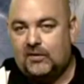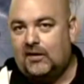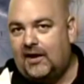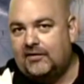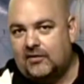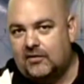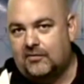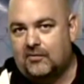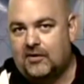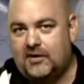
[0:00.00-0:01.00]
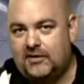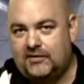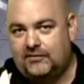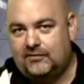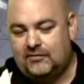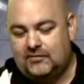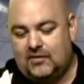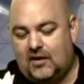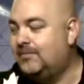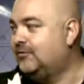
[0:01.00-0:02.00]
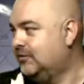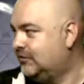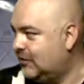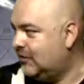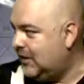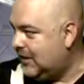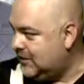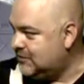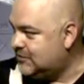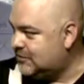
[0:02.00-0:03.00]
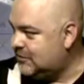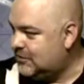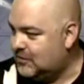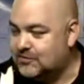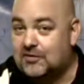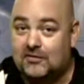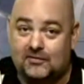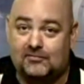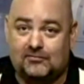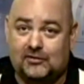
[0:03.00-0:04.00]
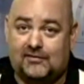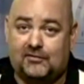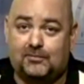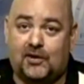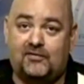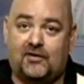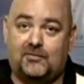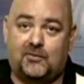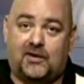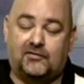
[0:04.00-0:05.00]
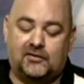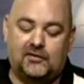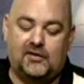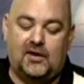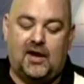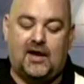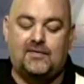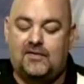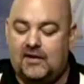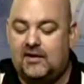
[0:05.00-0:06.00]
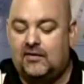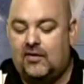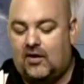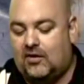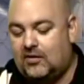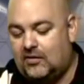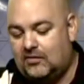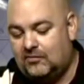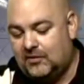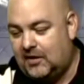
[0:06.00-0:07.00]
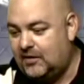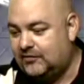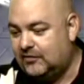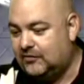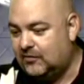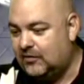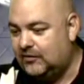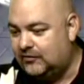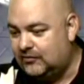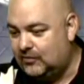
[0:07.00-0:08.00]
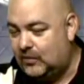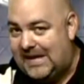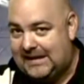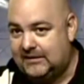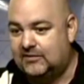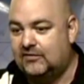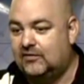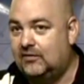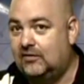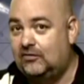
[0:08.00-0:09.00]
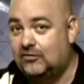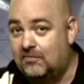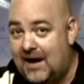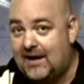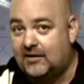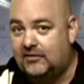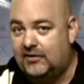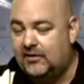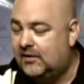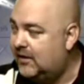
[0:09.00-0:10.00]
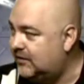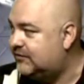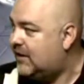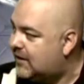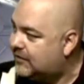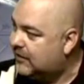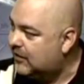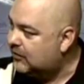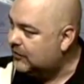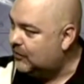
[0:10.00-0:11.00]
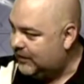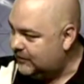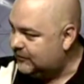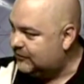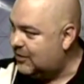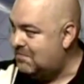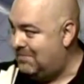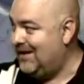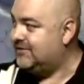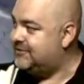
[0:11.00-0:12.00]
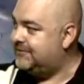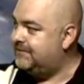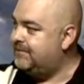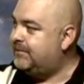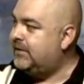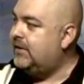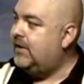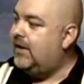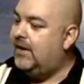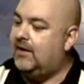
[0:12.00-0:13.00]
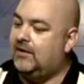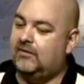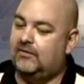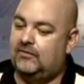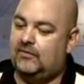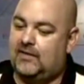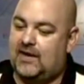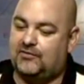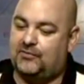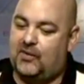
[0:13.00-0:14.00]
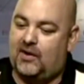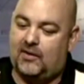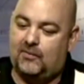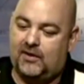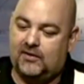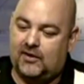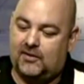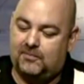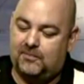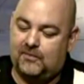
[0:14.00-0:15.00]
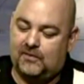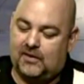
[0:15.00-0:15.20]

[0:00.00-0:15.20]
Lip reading: reliant on authorities up to a certain age or a certain level of brain development, whatever, and then our reliance on authorities waned dramatically. Instead, I think it only wanes a bit, and that's why we end up.